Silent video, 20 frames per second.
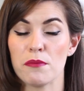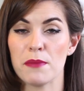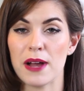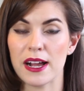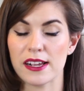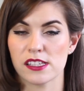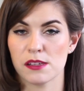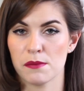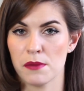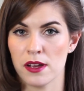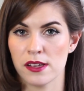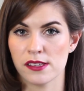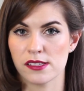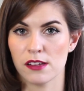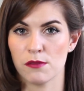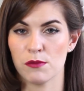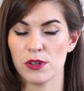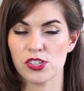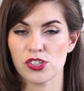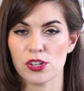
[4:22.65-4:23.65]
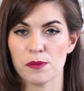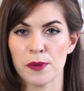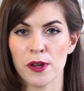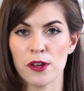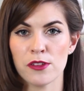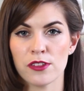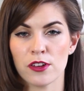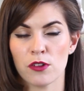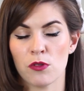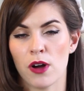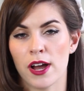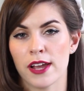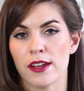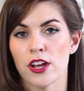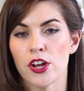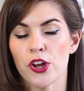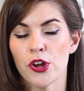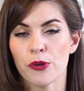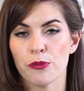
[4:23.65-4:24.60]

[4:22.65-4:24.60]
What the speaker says: Maximizer, which both are quite